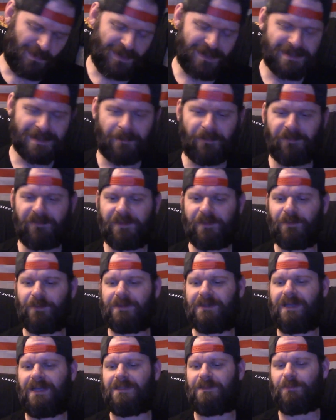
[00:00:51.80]
Some of it will
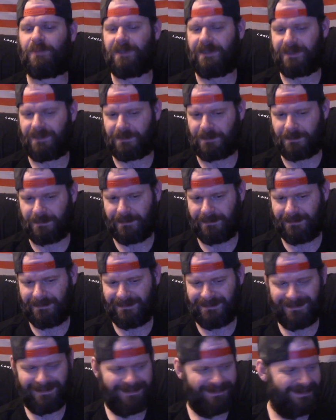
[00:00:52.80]
touch political,
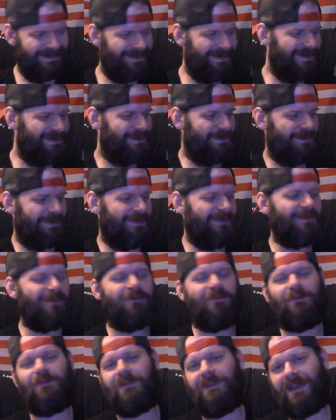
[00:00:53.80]

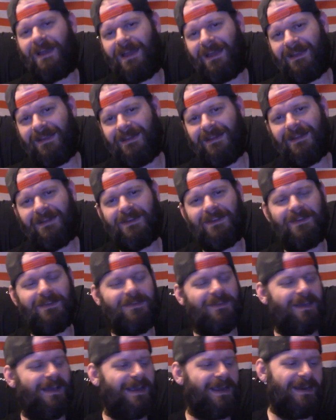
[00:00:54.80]
some of it will not.
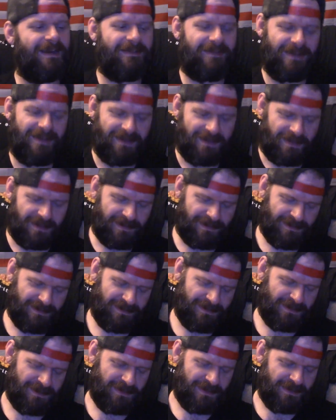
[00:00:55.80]
Because I gotta tell you,
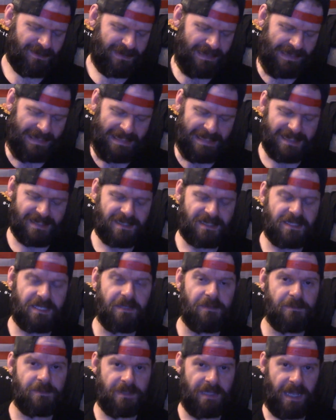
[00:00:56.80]
it's
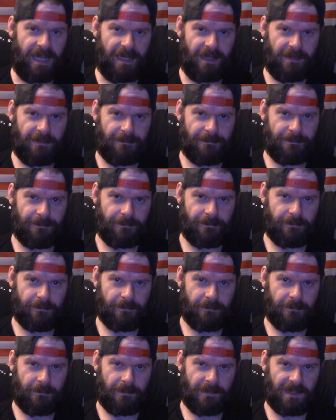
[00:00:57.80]
Tuesday,
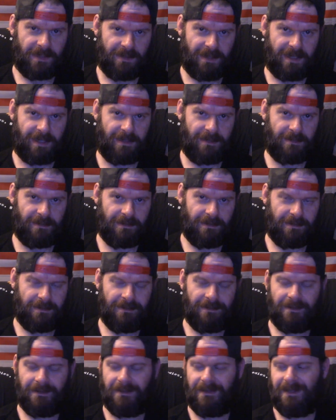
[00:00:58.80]
right?
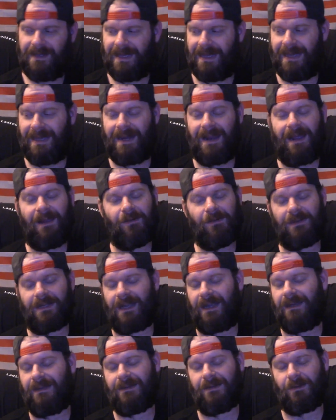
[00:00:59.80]
And I w-
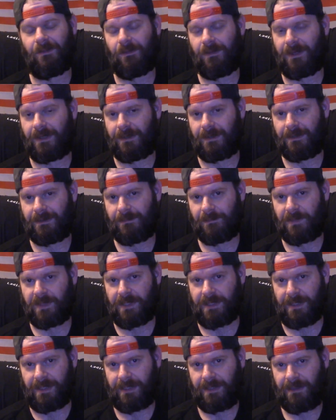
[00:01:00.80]
I didn't go to work
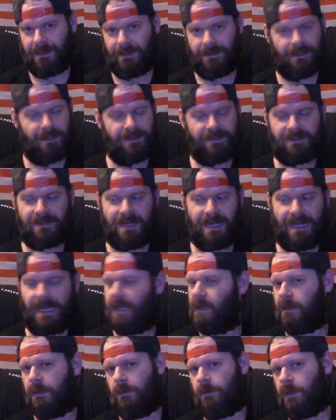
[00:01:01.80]
Monday. Yesterday, I
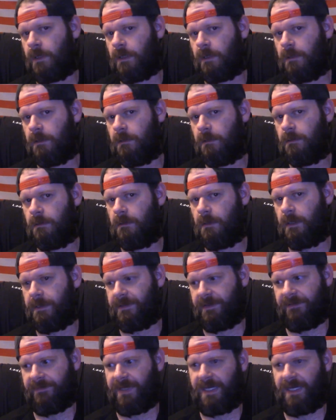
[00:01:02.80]
didn't go to work. I took a